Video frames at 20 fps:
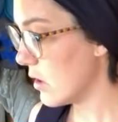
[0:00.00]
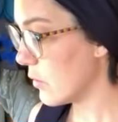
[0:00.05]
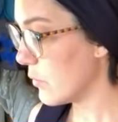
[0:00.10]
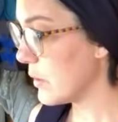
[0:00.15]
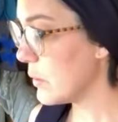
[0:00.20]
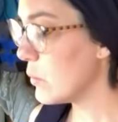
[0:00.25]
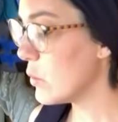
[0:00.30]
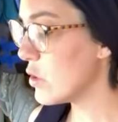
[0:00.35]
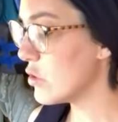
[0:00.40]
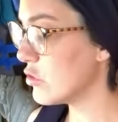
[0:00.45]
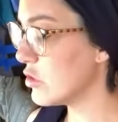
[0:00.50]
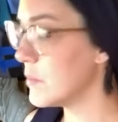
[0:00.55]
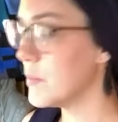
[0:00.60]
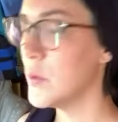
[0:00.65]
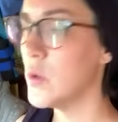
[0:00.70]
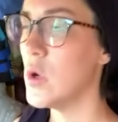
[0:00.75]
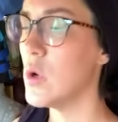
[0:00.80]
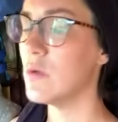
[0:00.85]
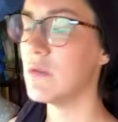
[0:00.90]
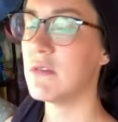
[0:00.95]
We worship
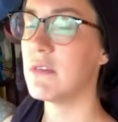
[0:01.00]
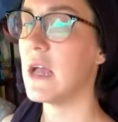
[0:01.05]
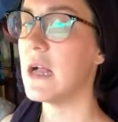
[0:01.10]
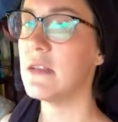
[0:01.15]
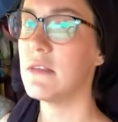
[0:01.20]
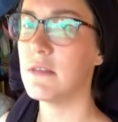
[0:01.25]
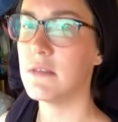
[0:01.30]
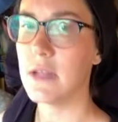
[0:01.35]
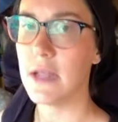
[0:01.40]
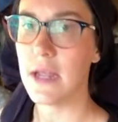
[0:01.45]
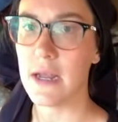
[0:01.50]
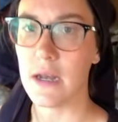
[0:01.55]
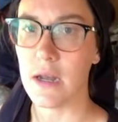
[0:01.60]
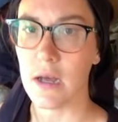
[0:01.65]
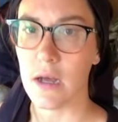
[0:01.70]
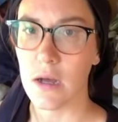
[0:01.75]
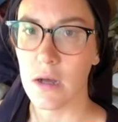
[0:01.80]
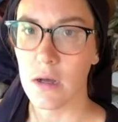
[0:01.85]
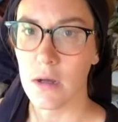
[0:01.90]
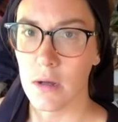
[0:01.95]
our own sense
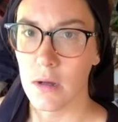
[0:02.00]
data.